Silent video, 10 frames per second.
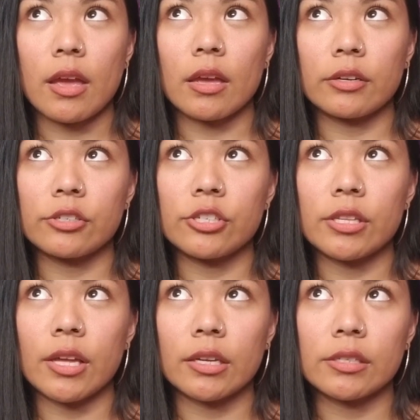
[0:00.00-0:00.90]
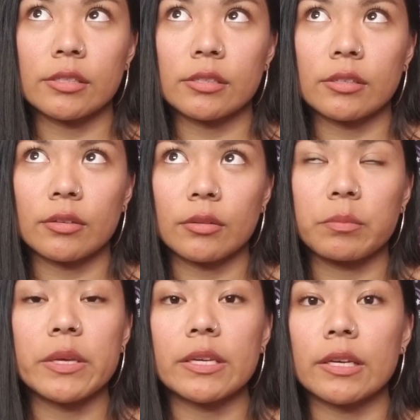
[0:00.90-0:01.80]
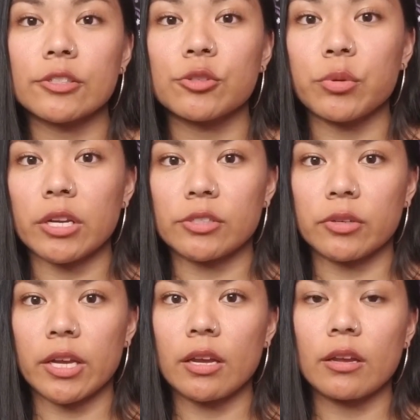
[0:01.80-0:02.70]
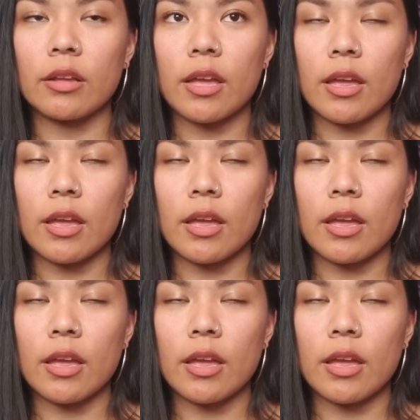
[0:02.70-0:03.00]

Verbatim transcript: energy that is being expressed, okay?